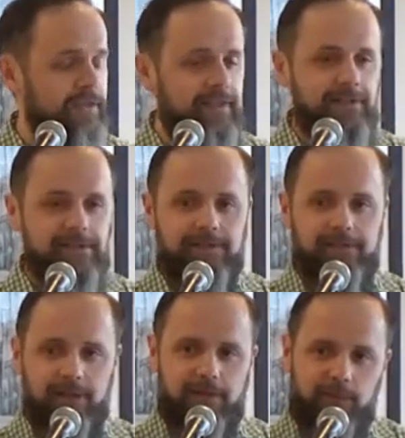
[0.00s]
like
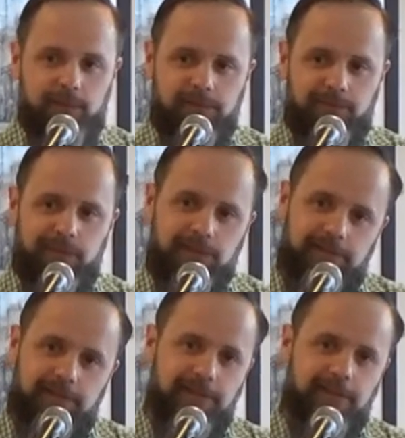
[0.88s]
just, oh, it'd be good if you could
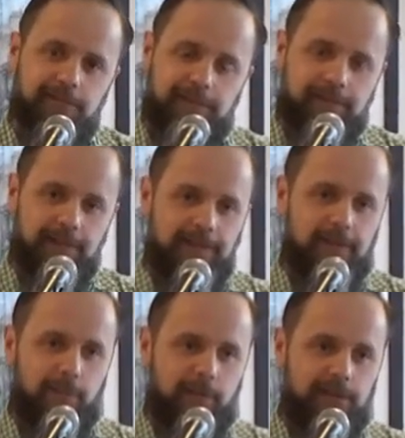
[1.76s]
just kind of
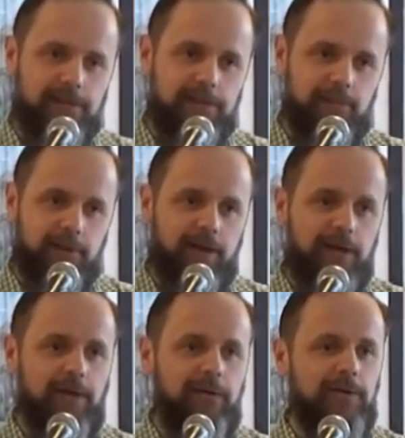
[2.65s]
Tipp-Ex this bit
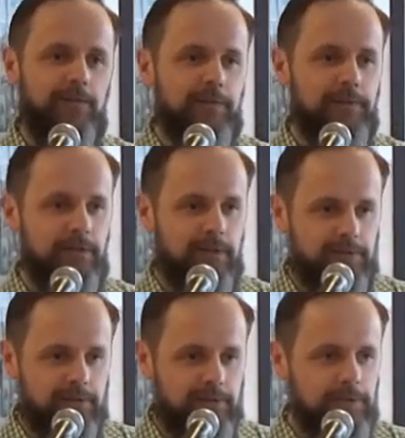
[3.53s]
out or maybe
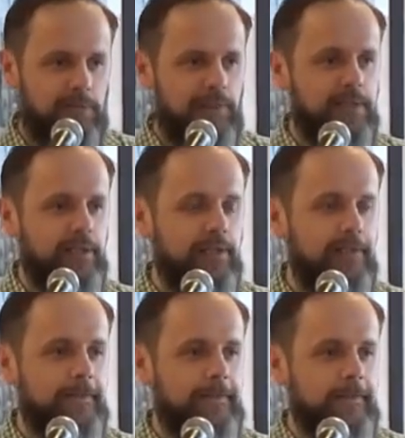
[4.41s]
change this word here.